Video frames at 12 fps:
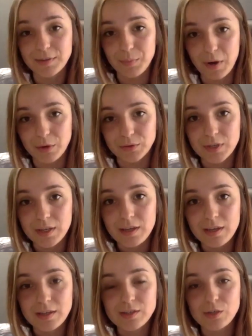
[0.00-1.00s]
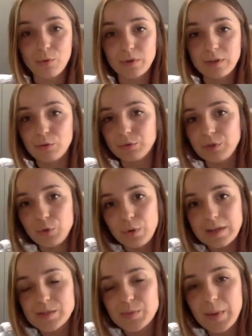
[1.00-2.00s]
about. So you
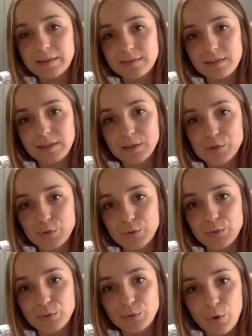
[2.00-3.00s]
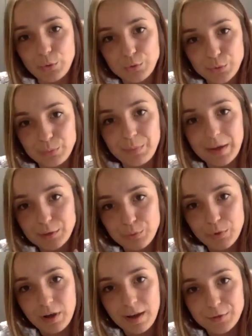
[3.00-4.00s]
expect things to go to back to
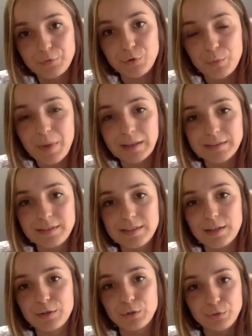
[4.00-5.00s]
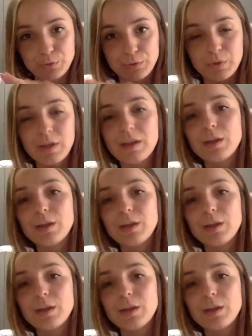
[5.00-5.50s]
a kind of normality and not to